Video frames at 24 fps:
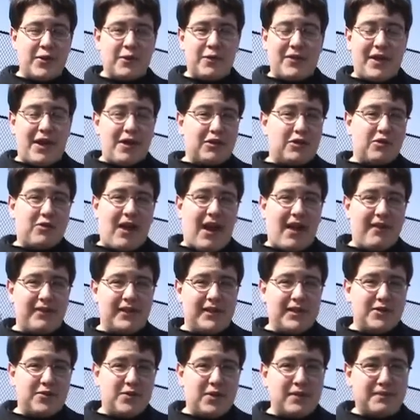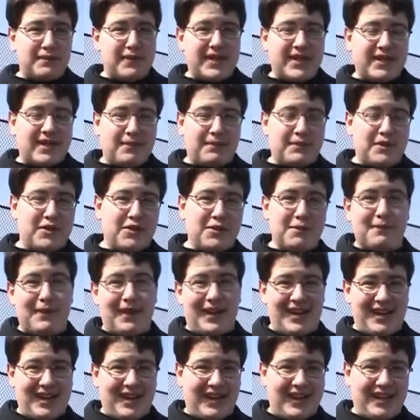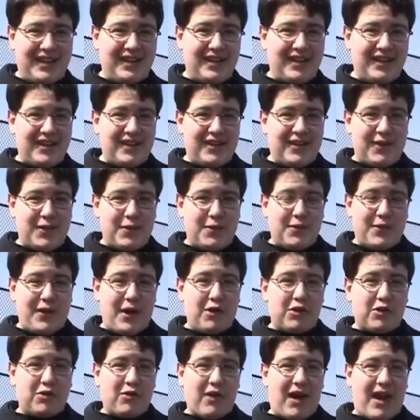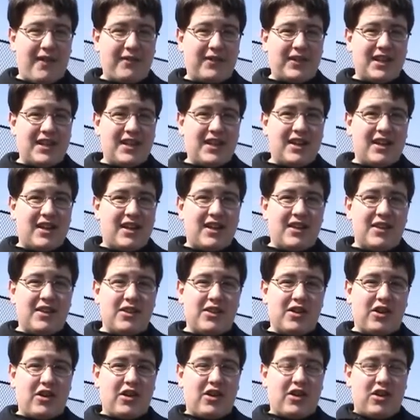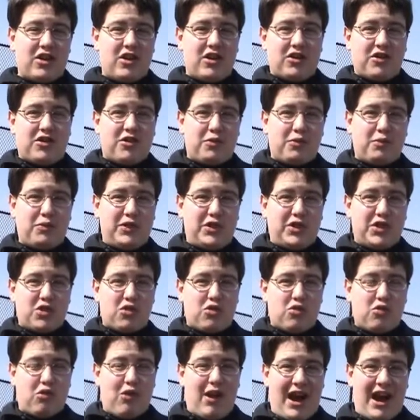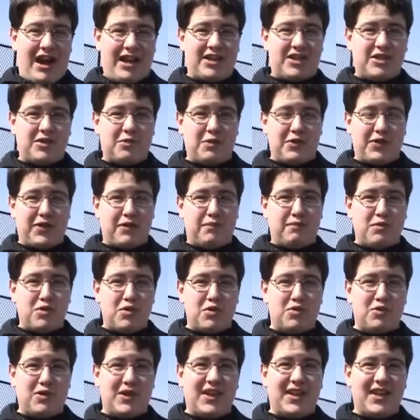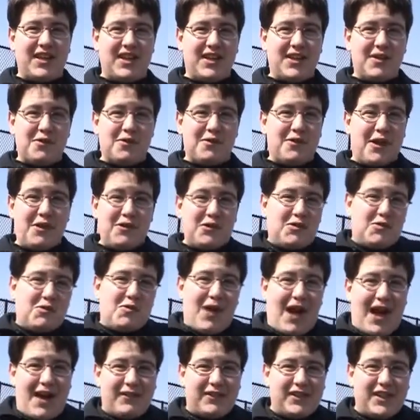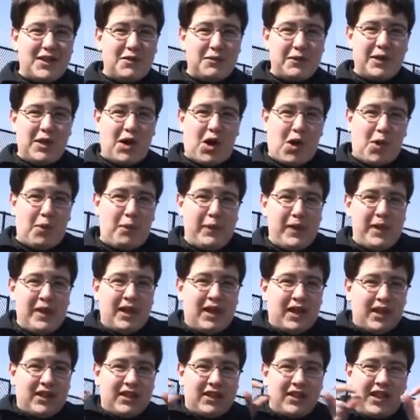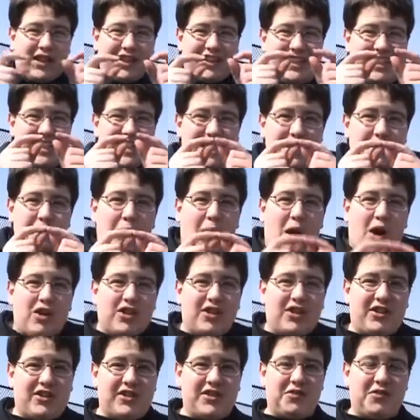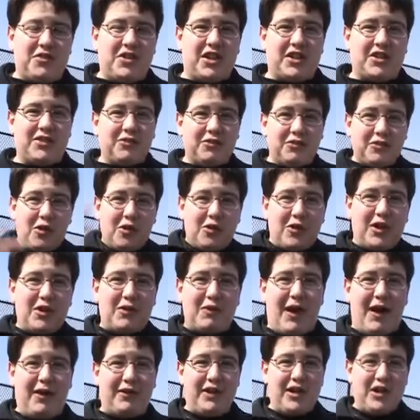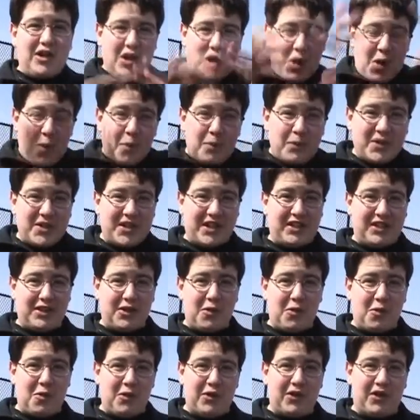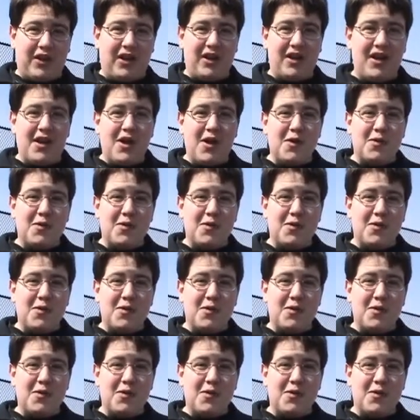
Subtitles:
Without gravity, you wouldn't be kept in your bed at night. Without gravity, the Earth would crash with the moon. Without gravity, we'd all be little teeny particles of dust floating around in no particular order.